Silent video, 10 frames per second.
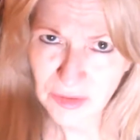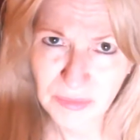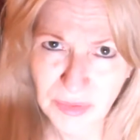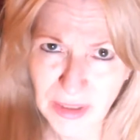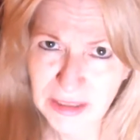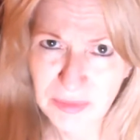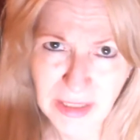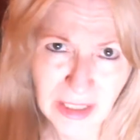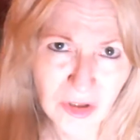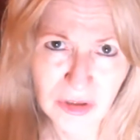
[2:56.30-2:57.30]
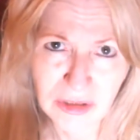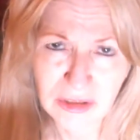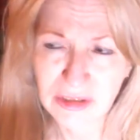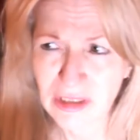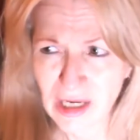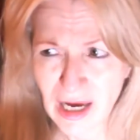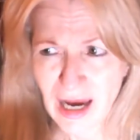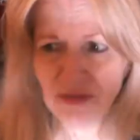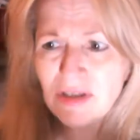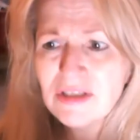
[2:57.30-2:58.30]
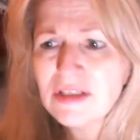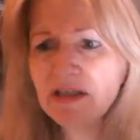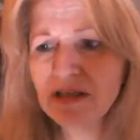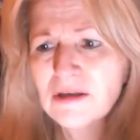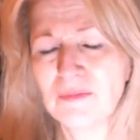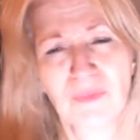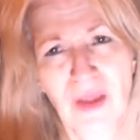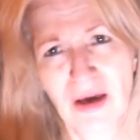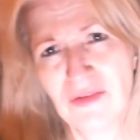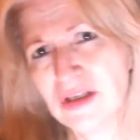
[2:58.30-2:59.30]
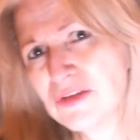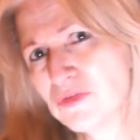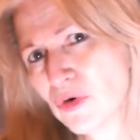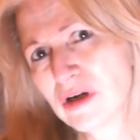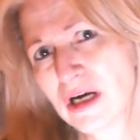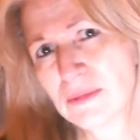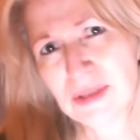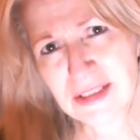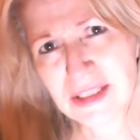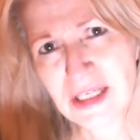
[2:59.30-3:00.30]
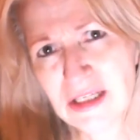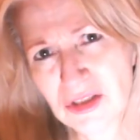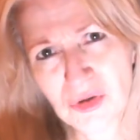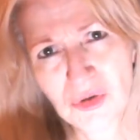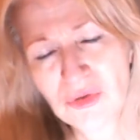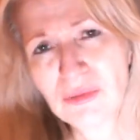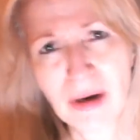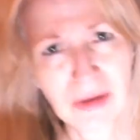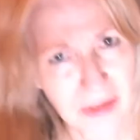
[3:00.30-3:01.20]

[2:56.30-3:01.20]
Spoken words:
place, but they couldn't. And this Four of Cups is seeing the truth about the